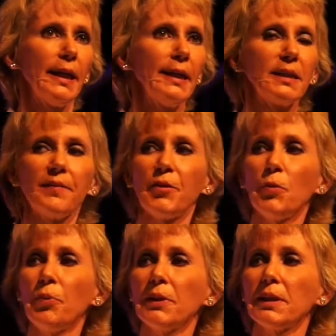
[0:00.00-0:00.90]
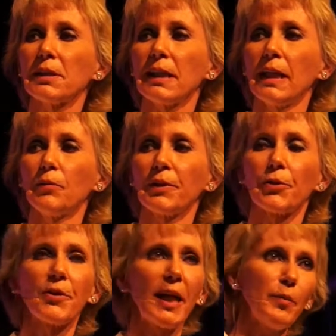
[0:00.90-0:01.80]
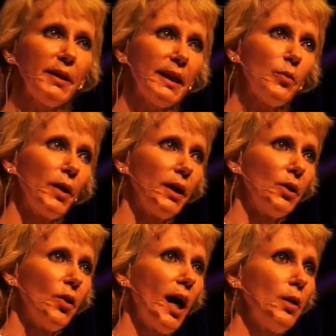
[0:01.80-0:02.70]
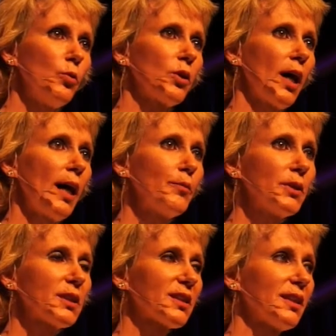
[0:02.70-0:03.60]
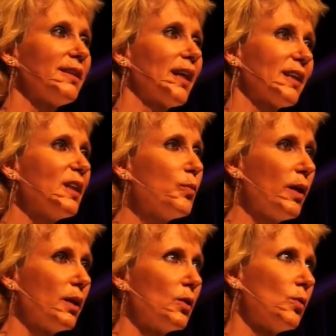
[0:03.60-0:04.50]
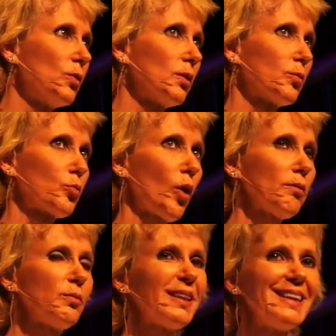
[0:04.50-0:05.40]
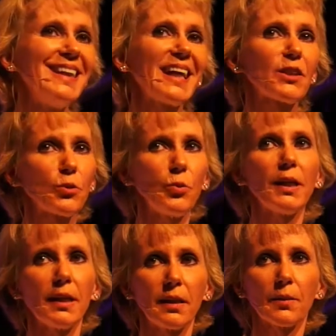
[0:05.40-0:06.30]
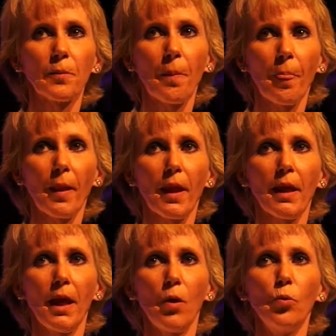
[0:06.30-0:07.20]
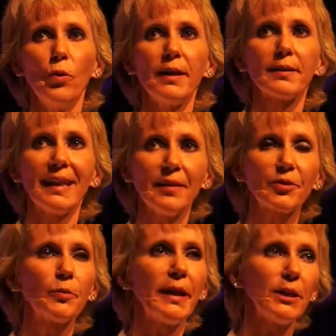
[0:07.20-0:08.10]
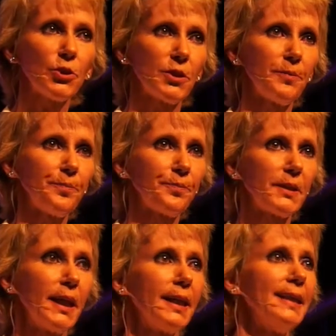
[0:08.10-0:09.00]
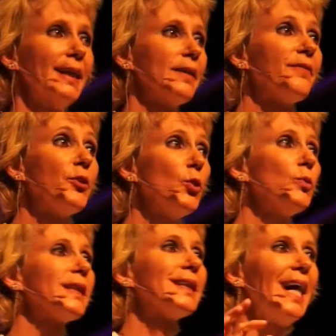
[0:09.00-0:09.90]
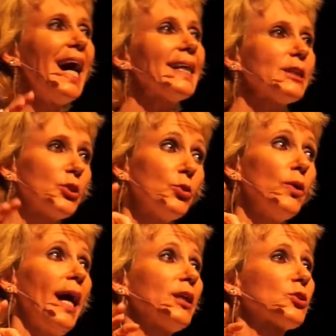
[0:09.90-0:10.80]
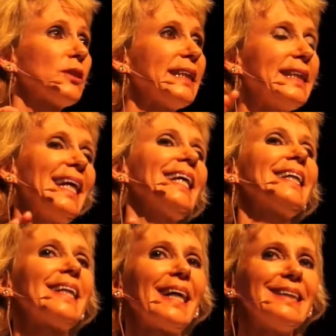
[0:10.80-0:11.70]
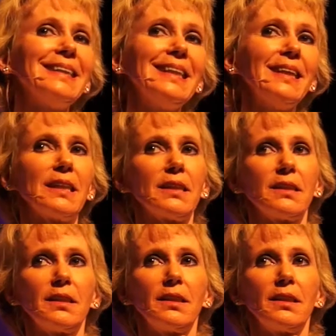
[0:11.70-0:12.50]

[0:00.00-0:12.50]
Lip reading: is if you put this down with your name and email, I'm going to send out an email probably next week with information. Now, if you would like to actually get an idea